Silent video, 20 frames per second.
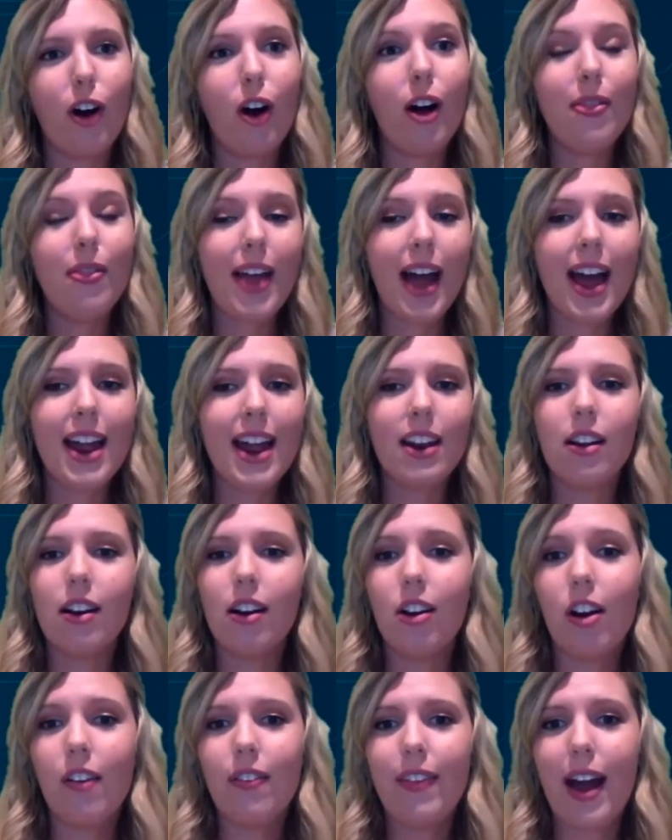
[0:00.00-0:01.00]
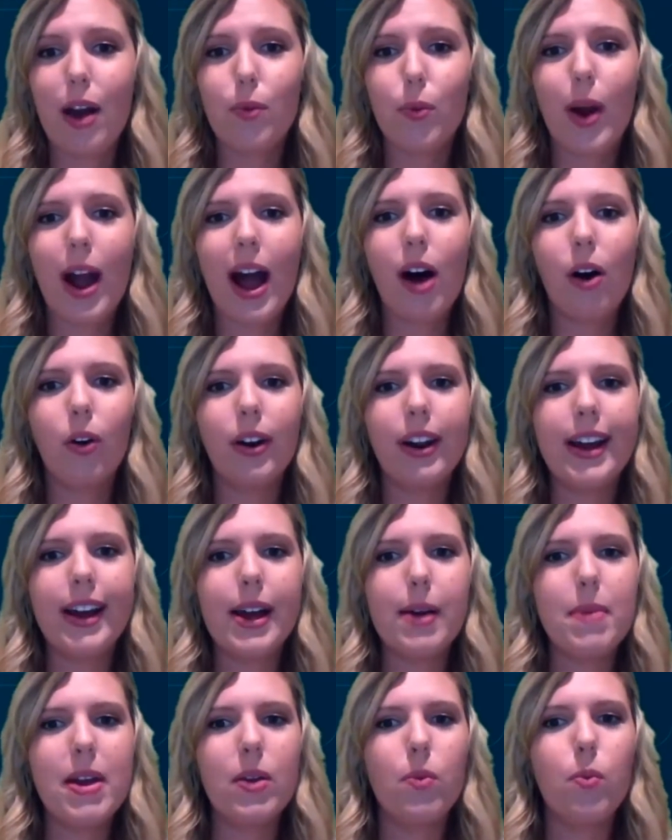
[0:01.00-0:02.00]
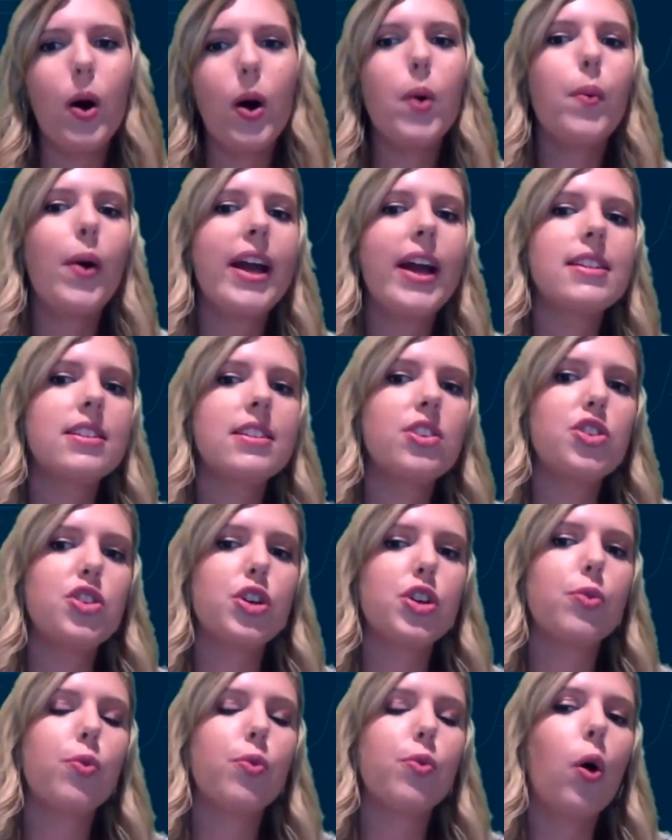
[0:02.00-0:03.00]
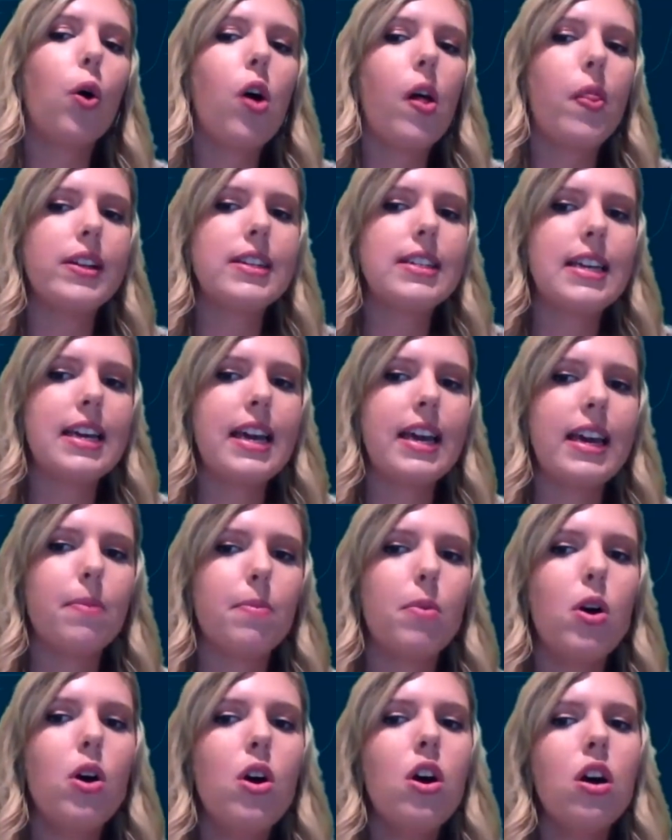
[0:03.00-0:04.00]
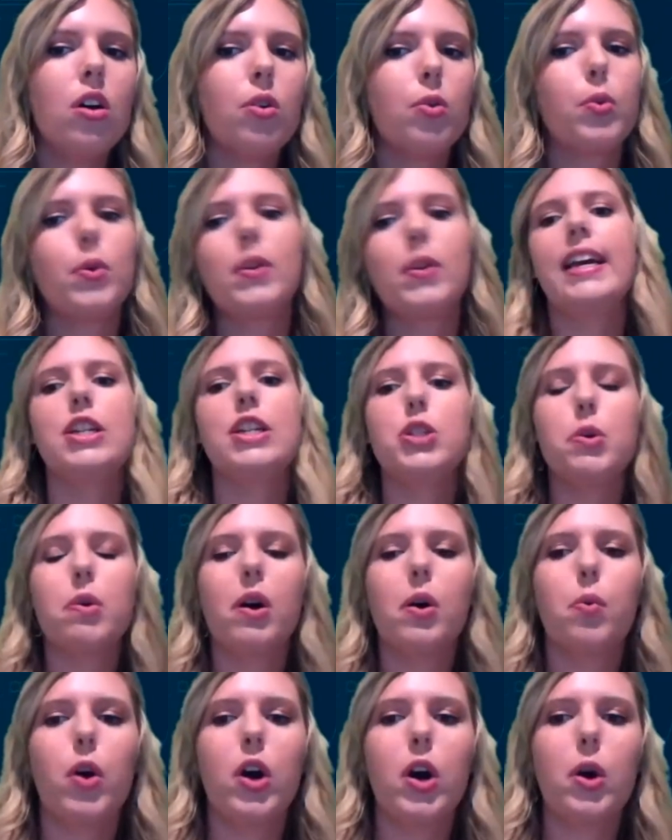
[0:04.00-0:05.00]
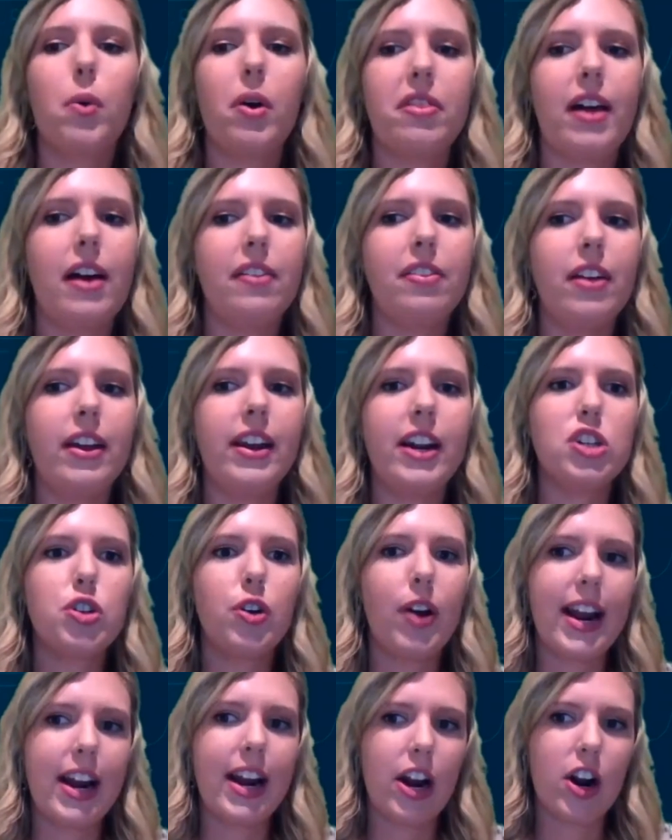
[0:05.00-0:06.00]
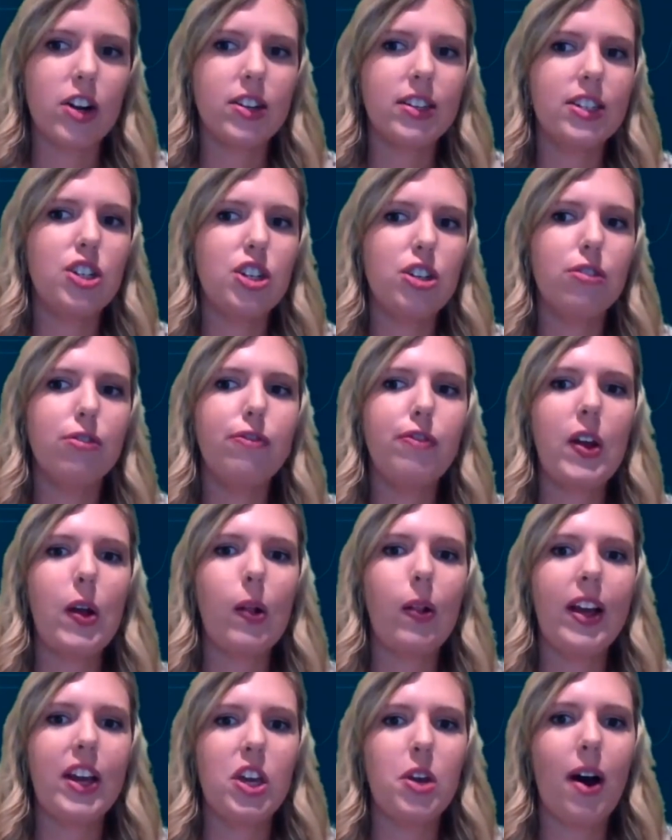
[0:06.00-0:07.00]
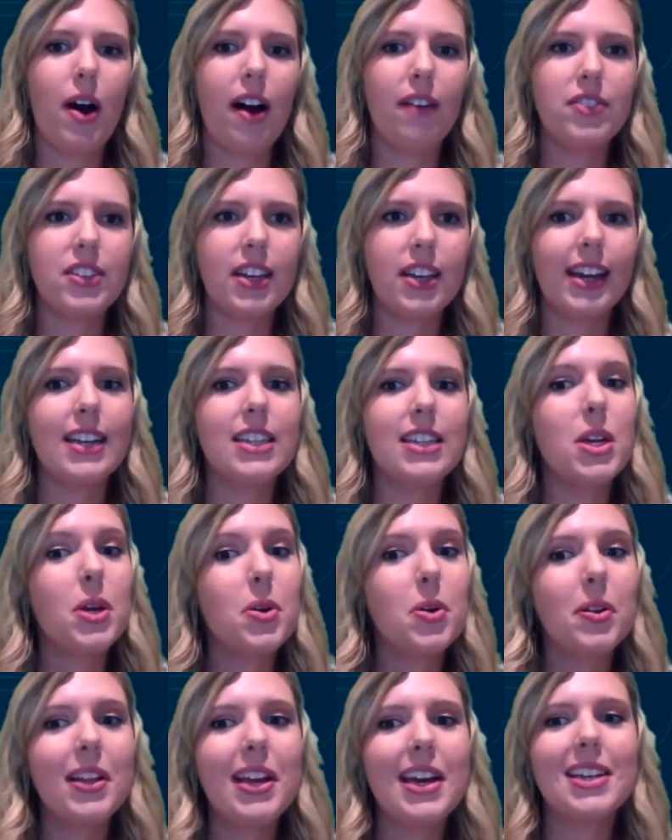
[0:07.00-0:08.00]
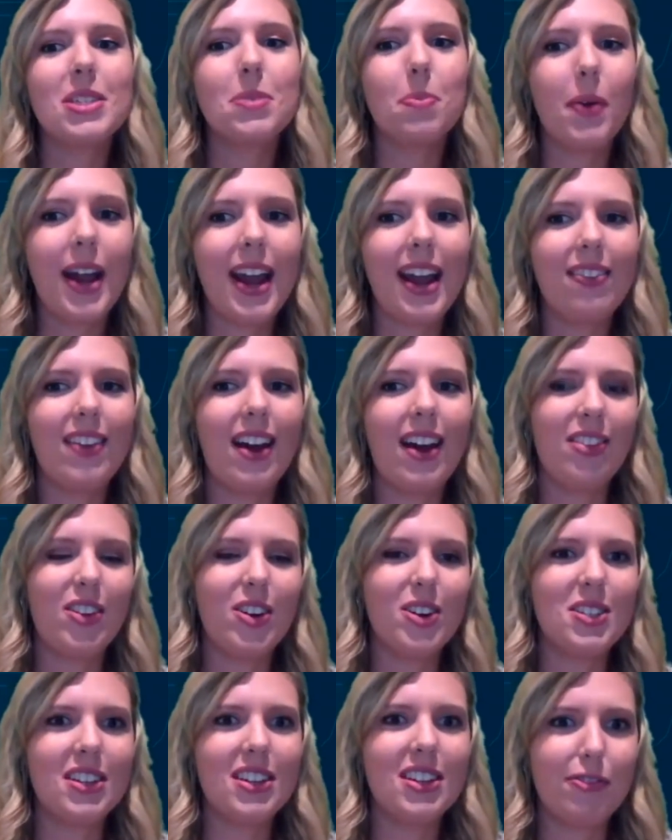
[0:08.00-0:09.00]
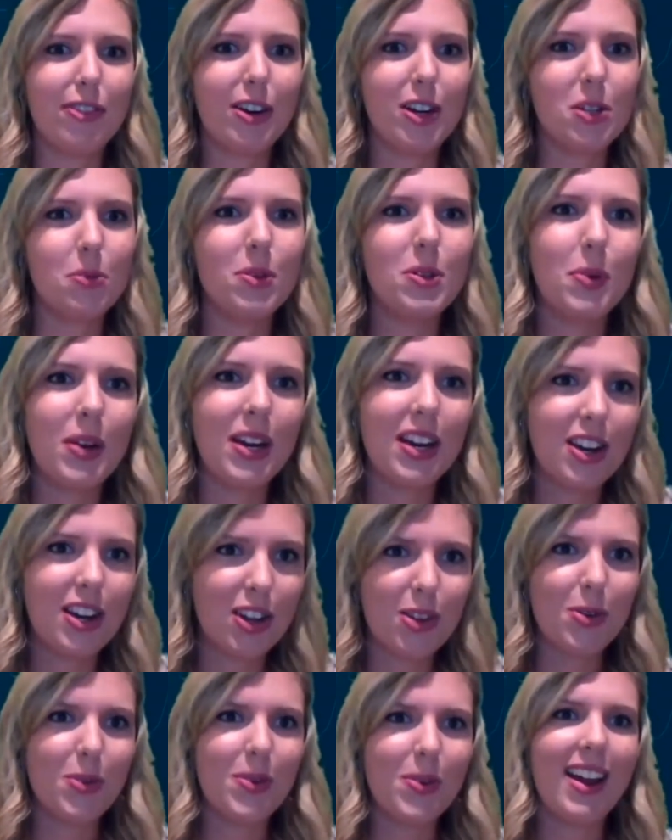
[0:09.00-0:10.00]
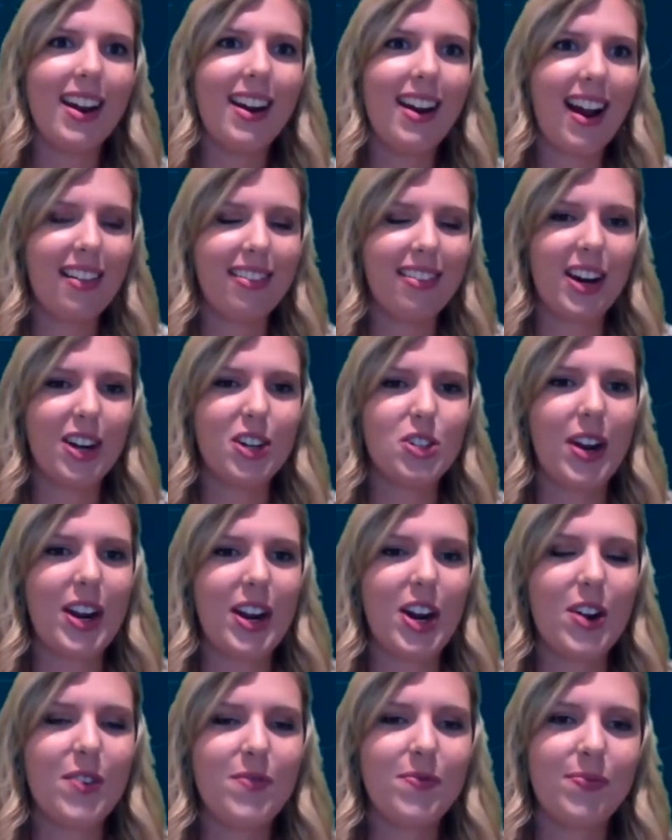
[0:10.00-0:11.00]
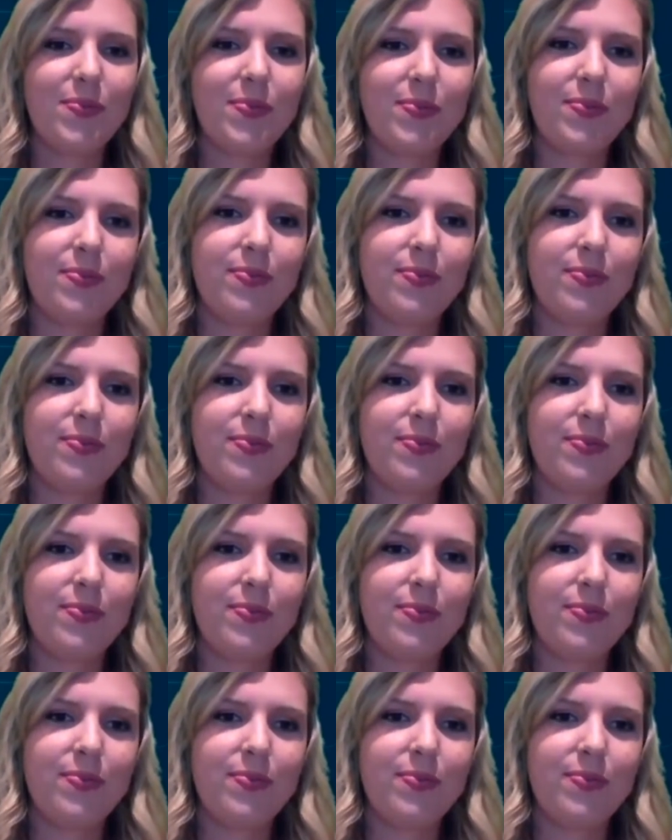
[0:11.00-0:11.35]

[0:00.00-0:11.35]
of on that on that route um, in what ways does your role on the team relate to or work with athletic trainers do you feel like you have to continually explain that there's a difference between you and an athletic trainer